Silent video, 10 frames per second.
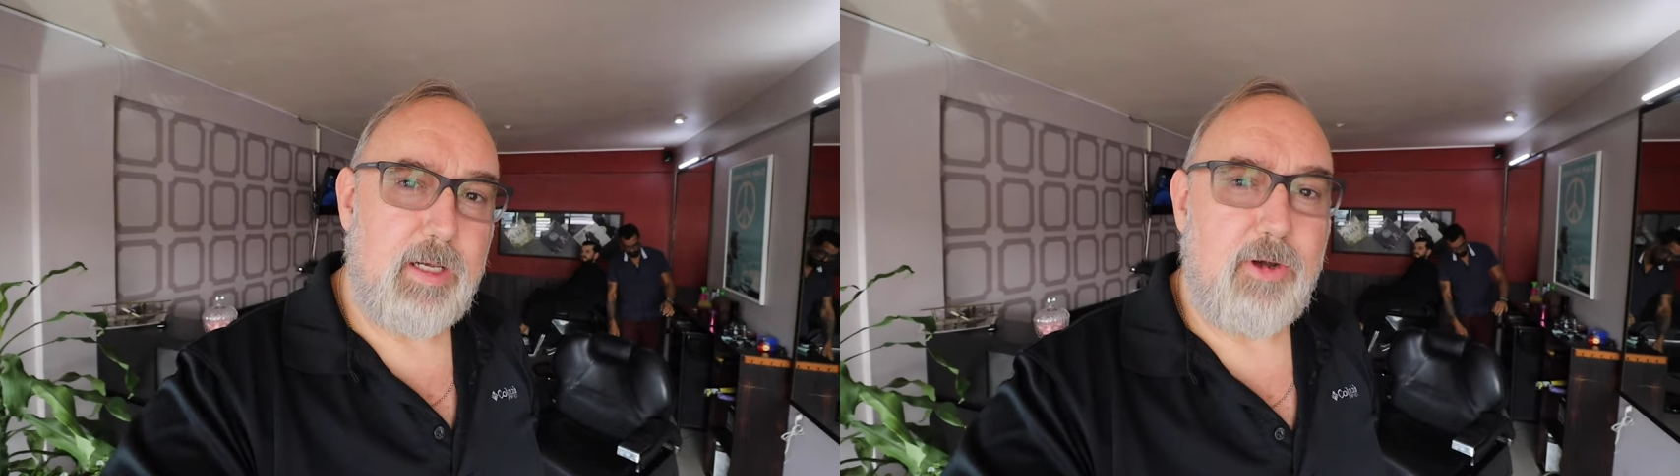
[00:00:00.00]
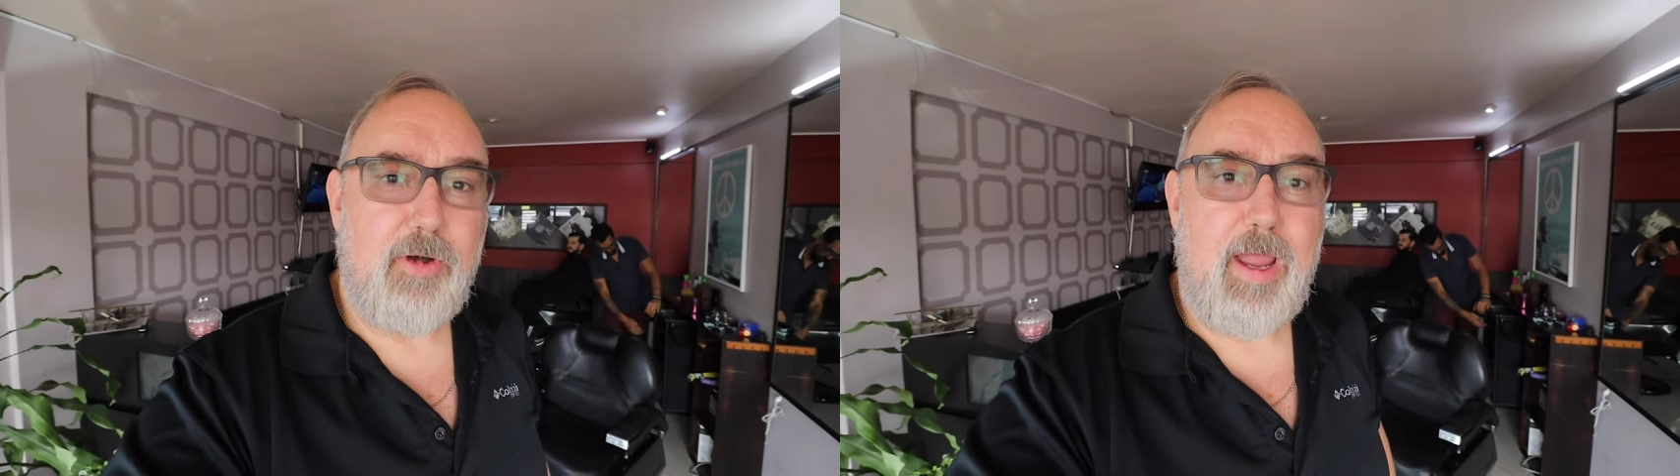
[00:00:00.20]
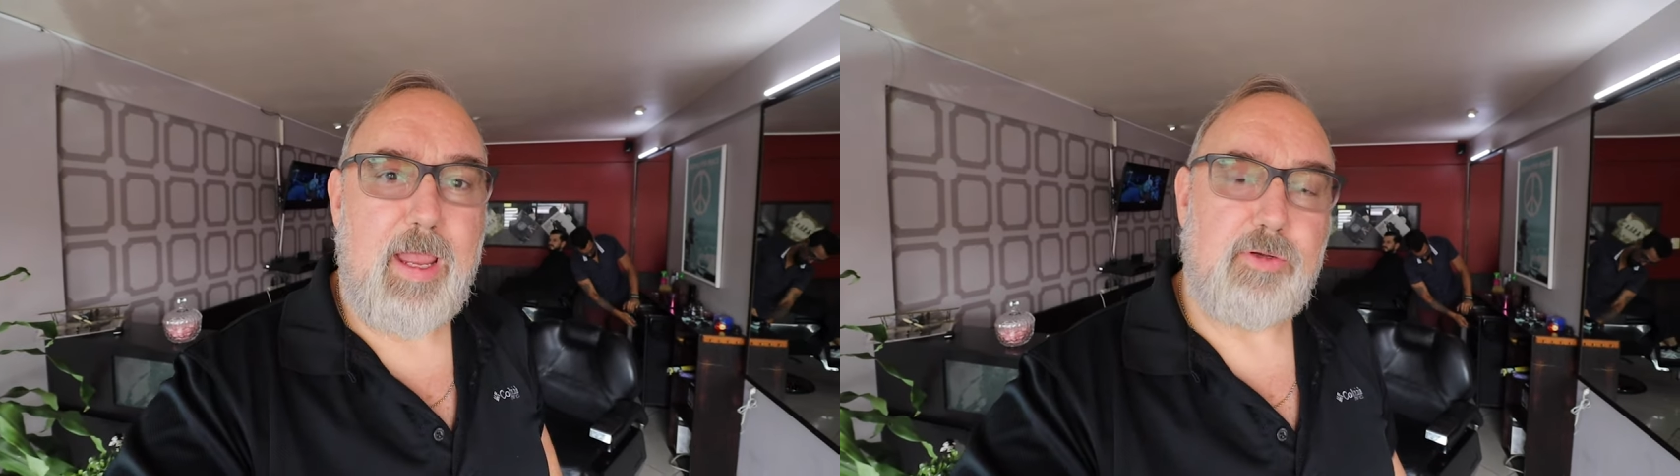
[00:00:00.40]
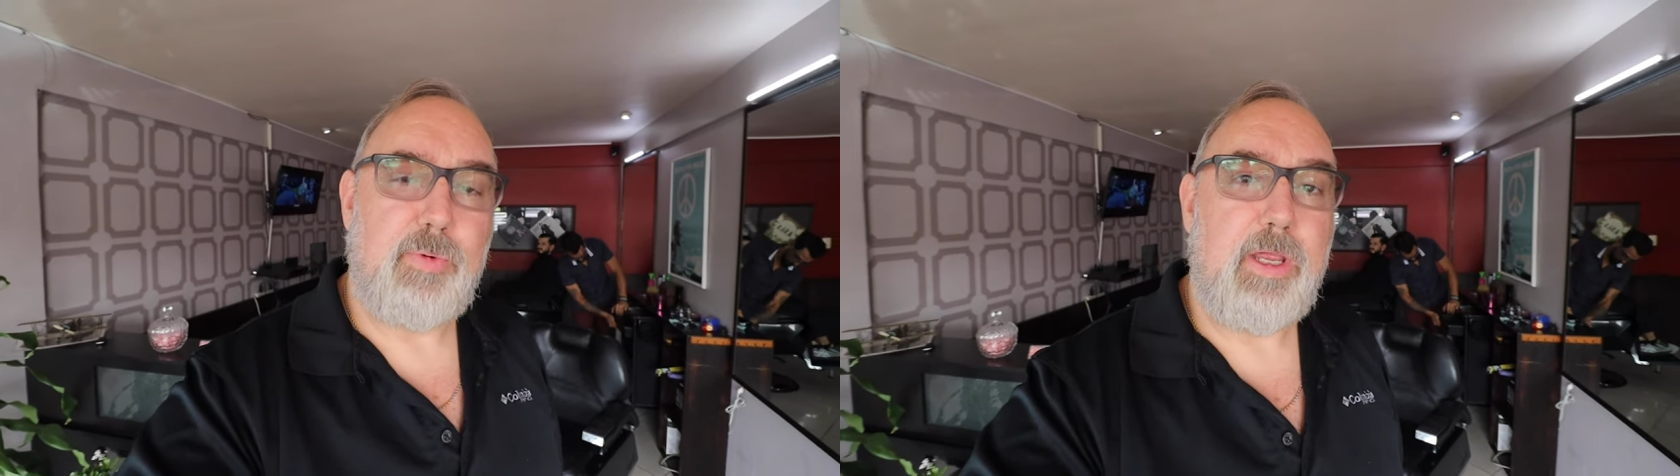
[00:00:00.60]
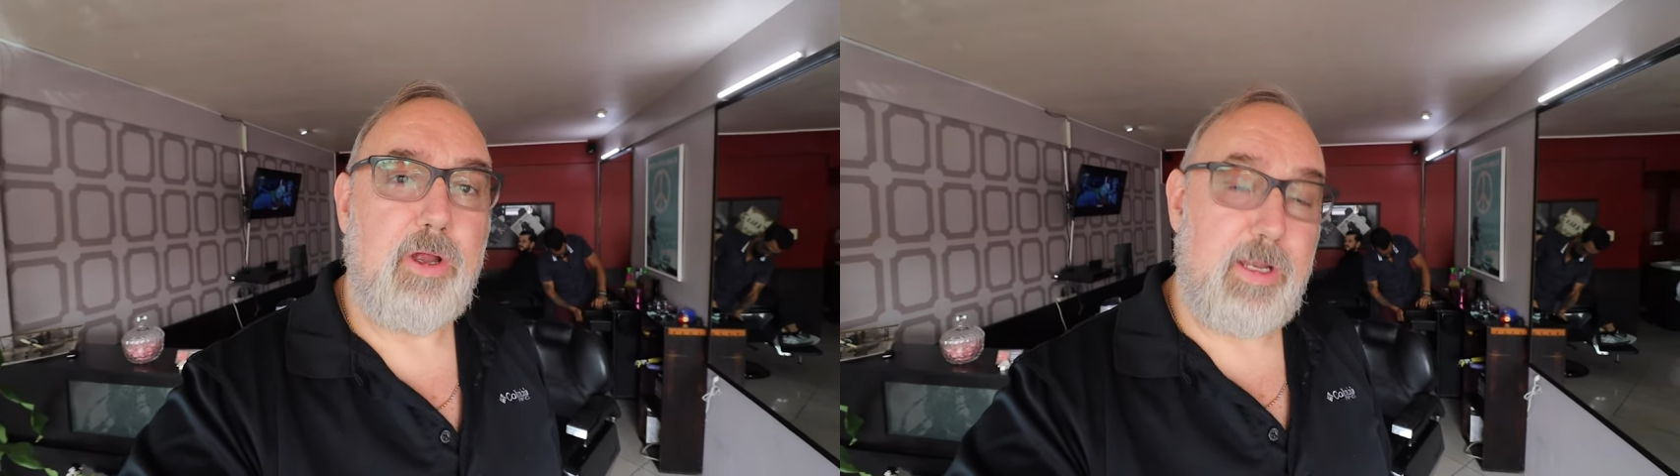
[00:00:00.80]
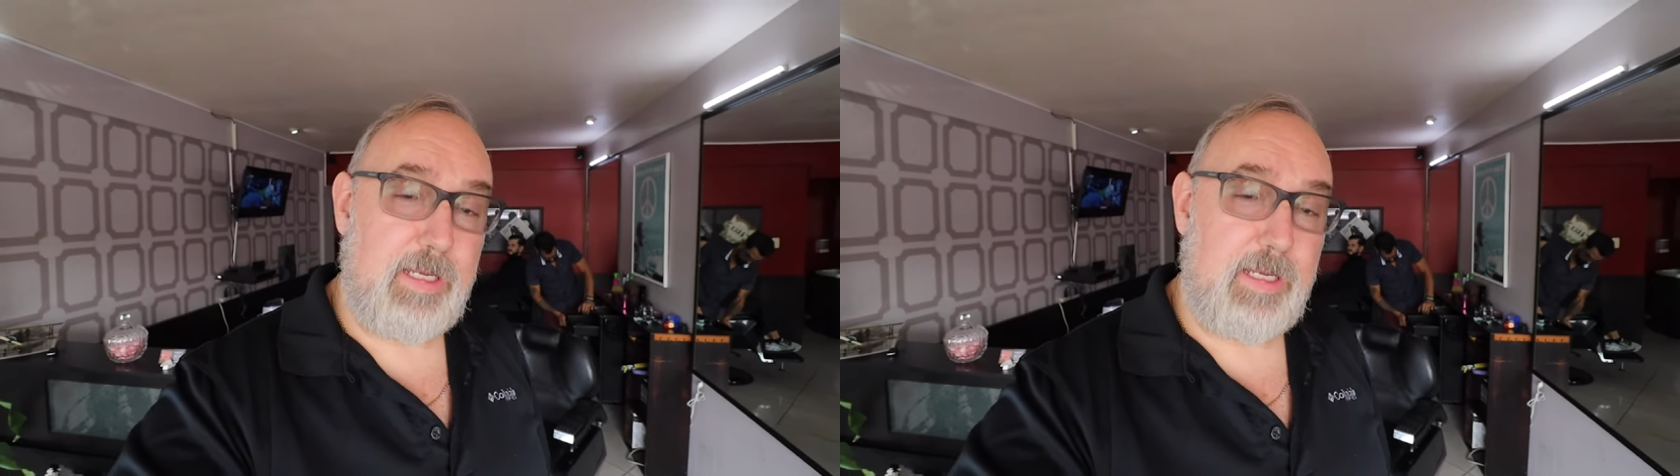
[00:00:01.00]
All right, we are